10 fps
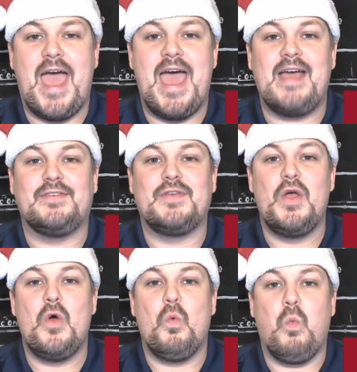as
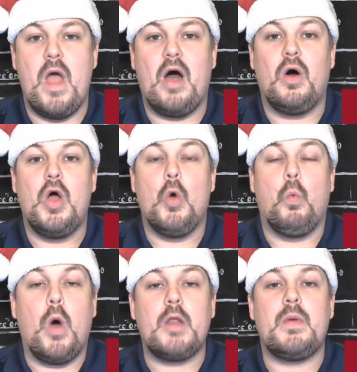well.
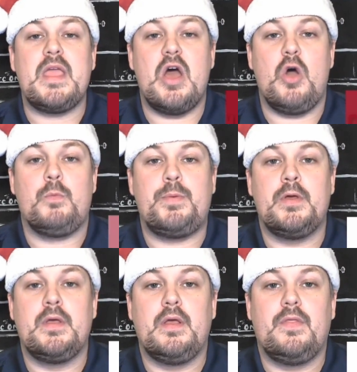What do we hope
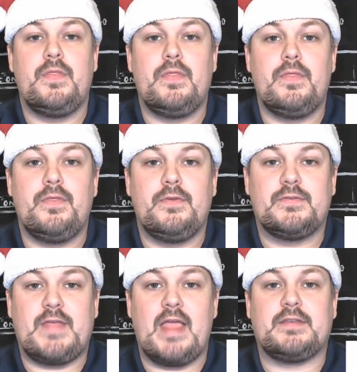
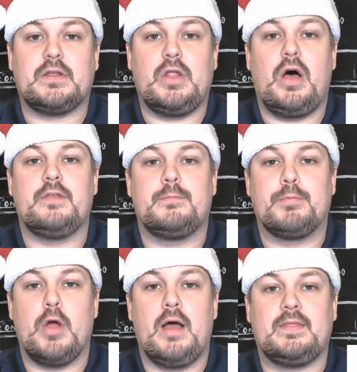Santa Claus
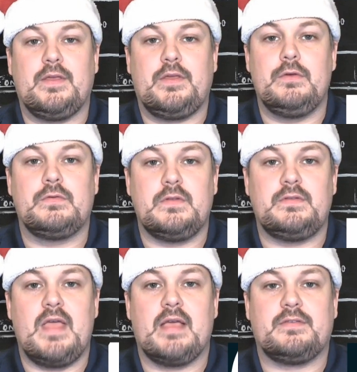brought the
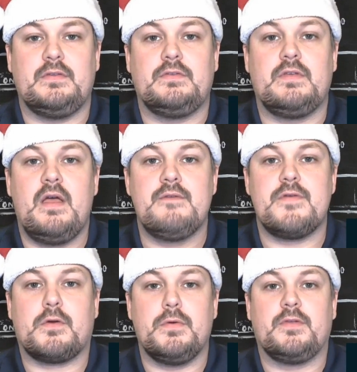Houston Texans
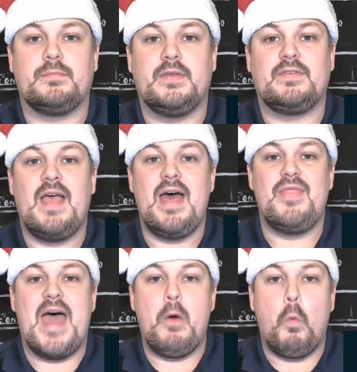for Christmas?
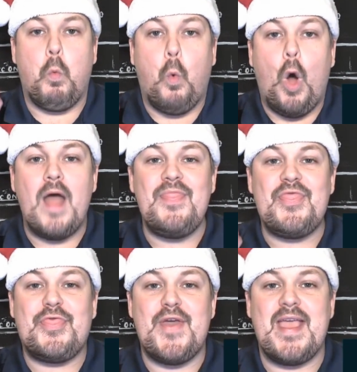That
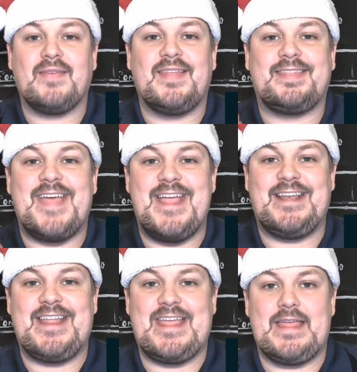one thing that they
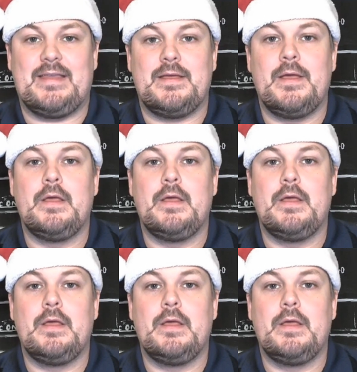need